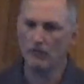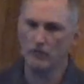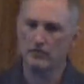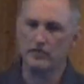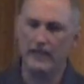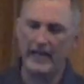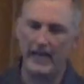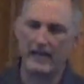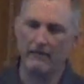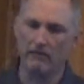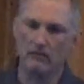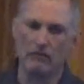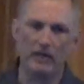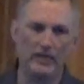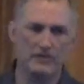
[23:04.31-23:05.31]
on the
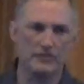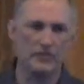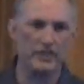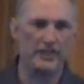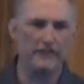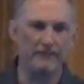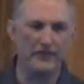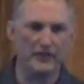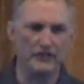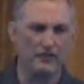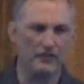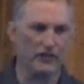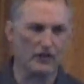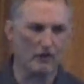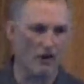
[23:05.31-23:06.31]
side of the Red Sea
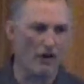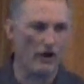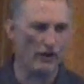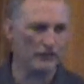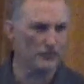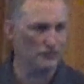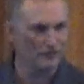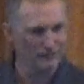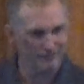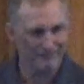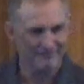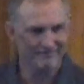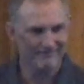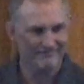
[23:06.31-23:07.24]
fixing to cross.